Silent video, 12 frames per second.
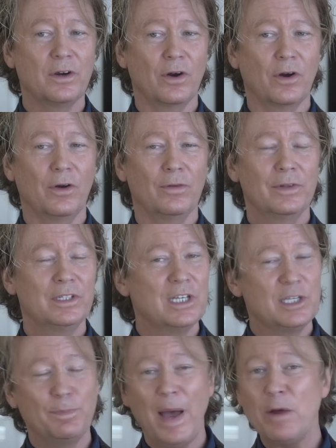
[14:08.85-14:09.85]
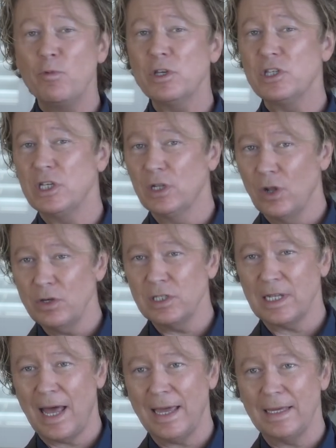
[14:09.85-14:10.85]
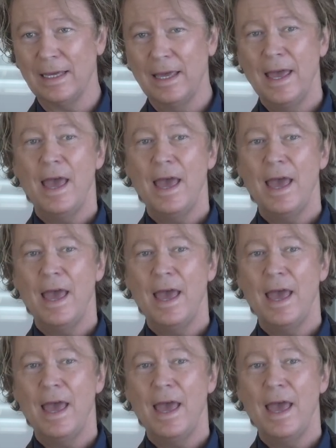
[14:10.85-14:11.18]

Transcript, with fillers: girl, despite what she looks like,